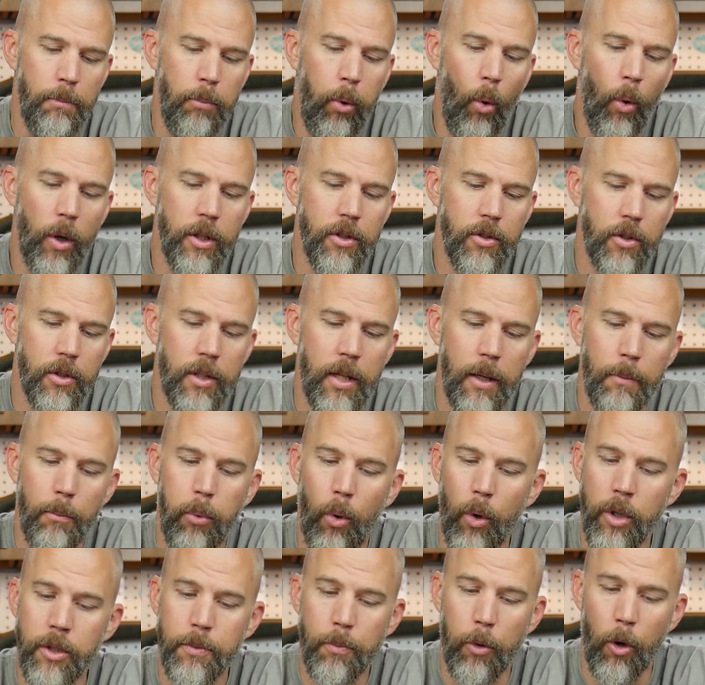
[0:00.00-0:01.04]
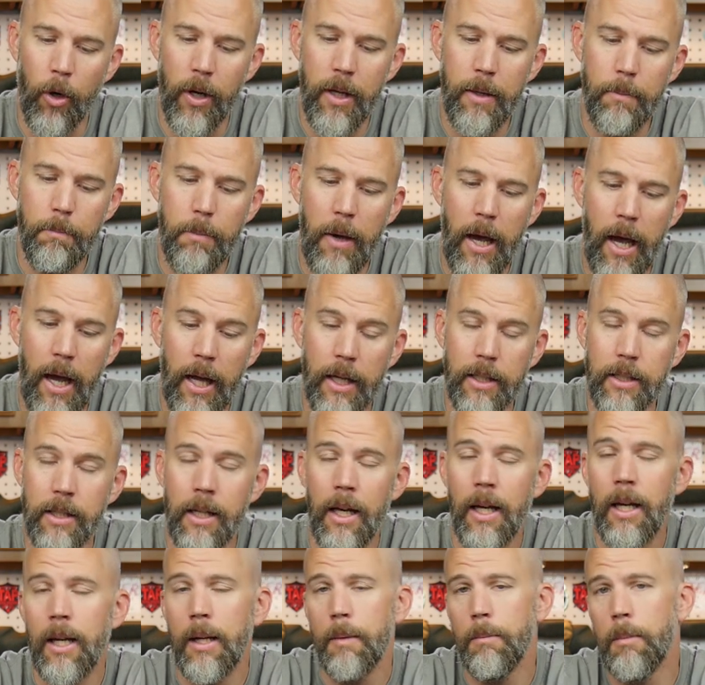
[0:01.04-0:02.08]
points are ten points per impact.
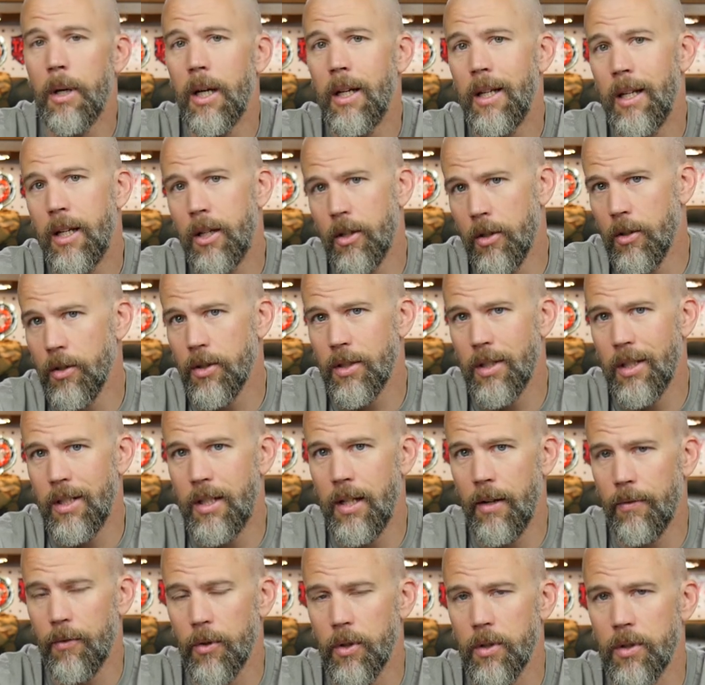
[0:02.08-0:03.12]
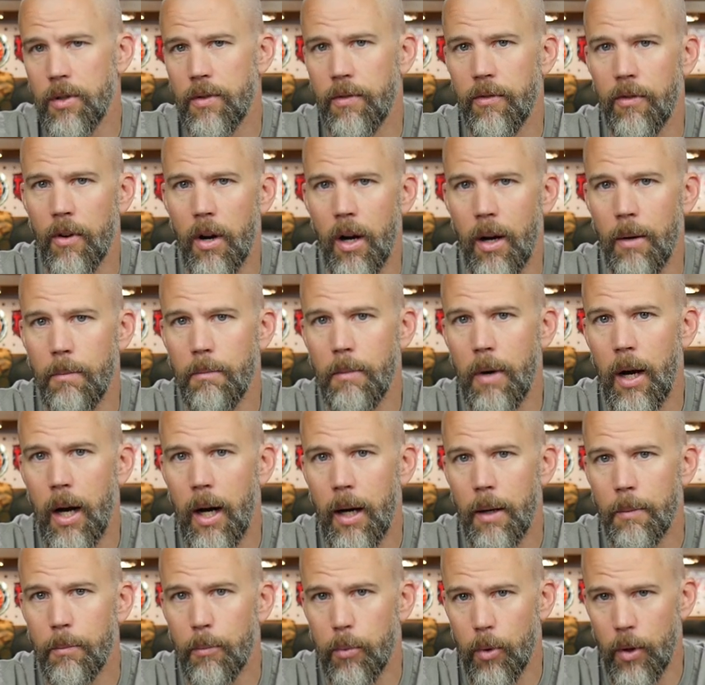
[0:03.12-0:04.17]
But here's the difference from
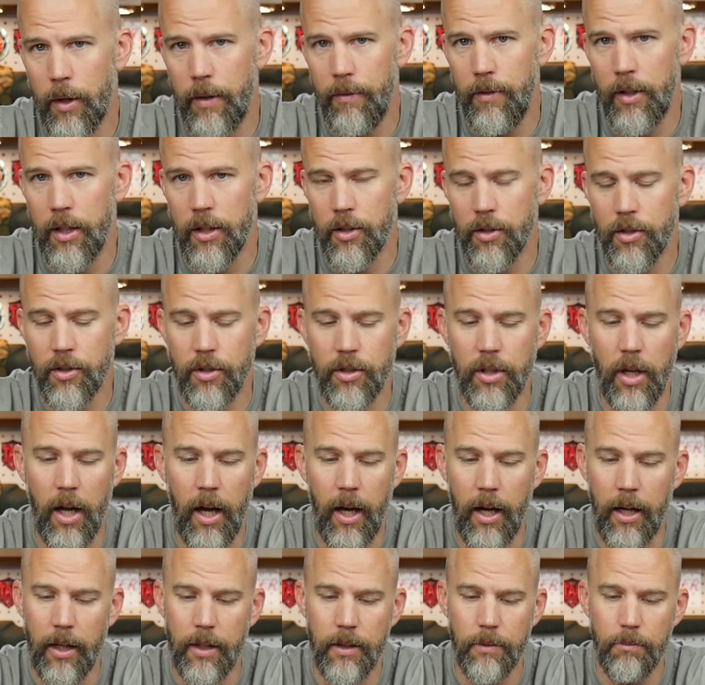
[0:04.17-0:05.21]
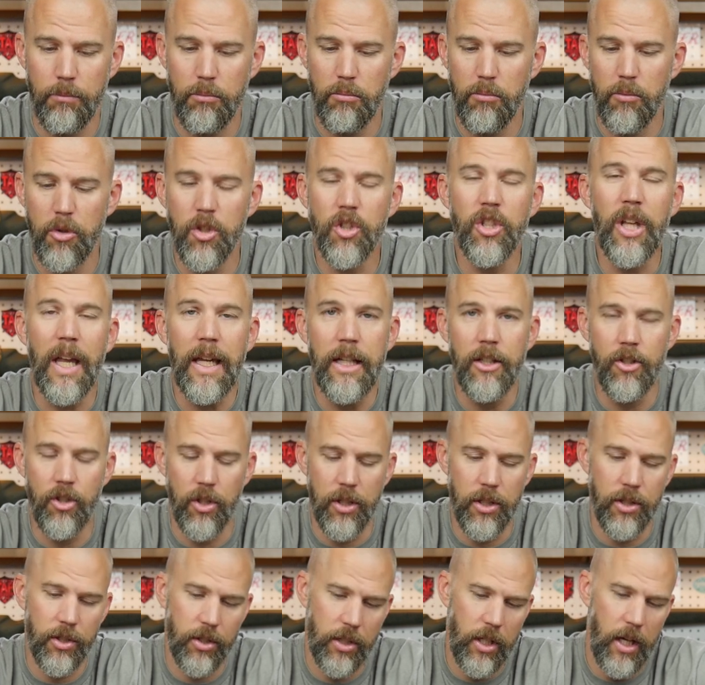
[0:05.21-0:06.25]
uh, previous uh,
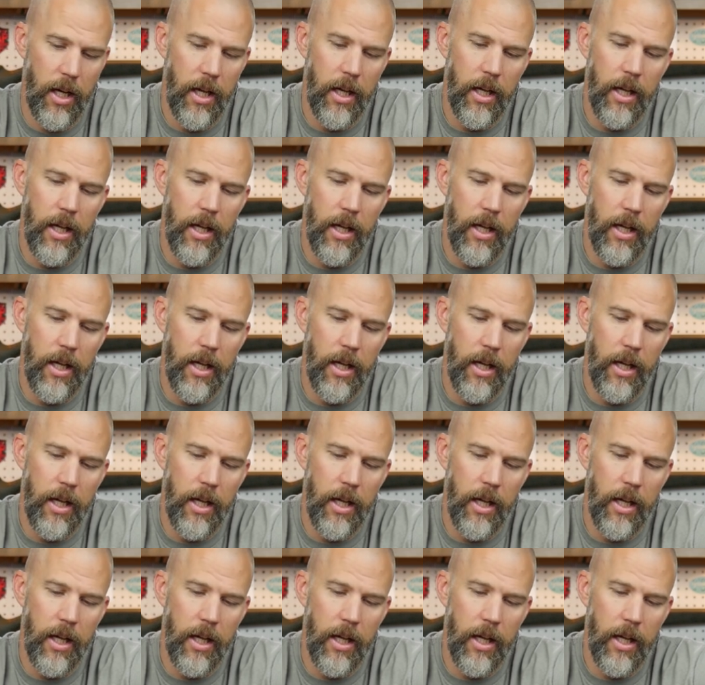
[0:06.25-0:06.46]
stages.